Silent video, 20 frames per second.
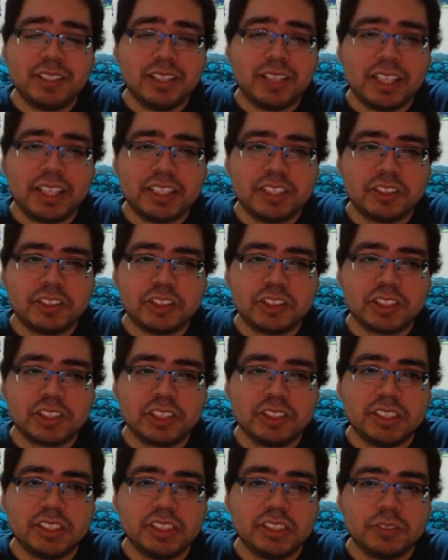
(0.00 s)
And then it just
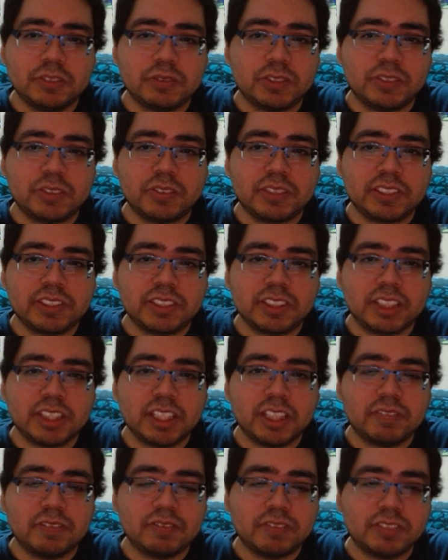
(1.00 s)
continued for the rest of the
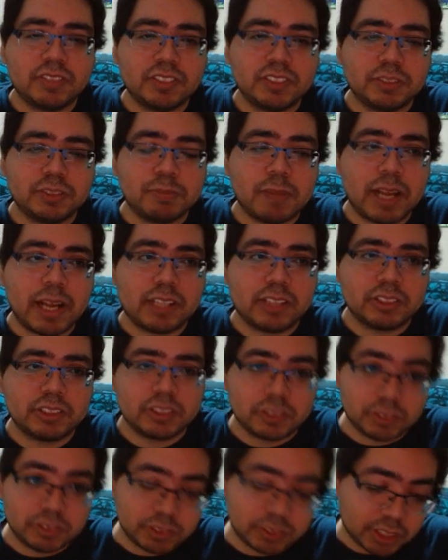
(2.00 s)
game. Just mashing
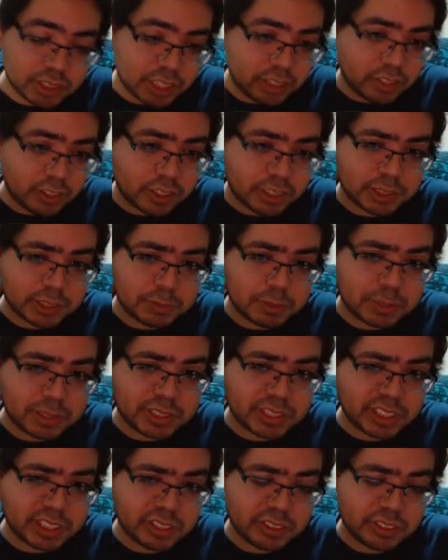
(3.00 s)
through his dialogue as
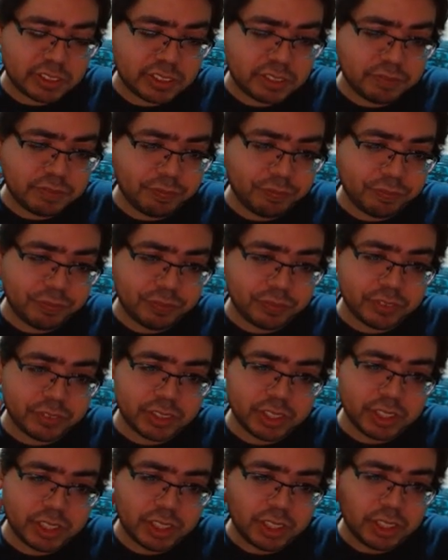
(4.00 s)
best I could.
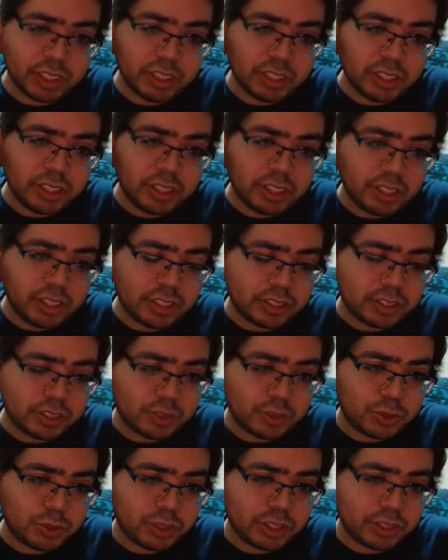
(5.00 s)
It's
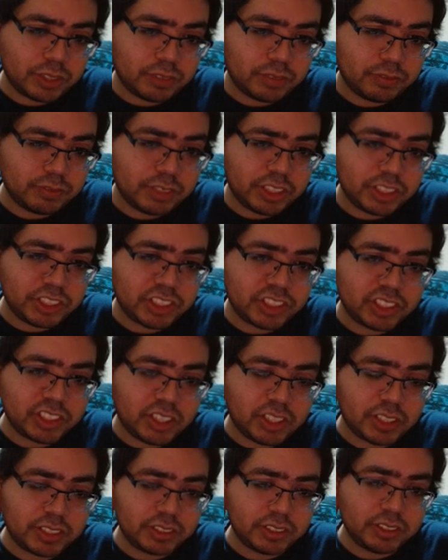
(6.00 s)
annoying. He
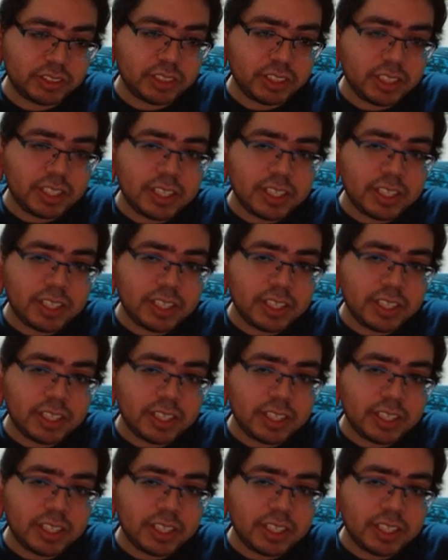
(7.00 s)
sucks.